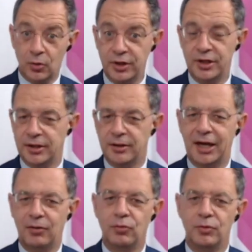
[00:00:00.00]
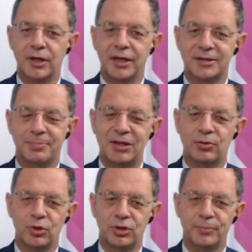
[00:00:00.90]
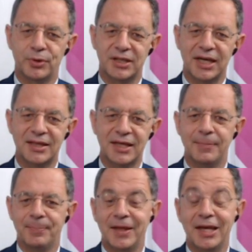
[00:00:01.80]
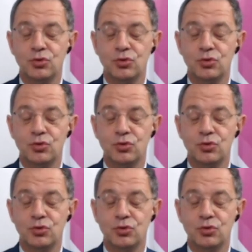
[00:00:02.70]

him and around this software. So